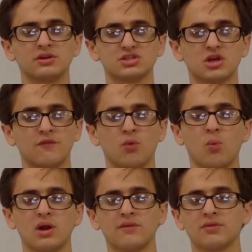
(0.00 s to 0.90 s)
to discover
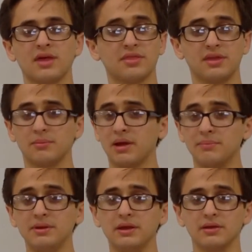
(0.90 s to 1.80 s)
whatever that thing
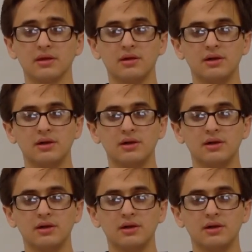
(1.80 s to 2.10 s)
might be.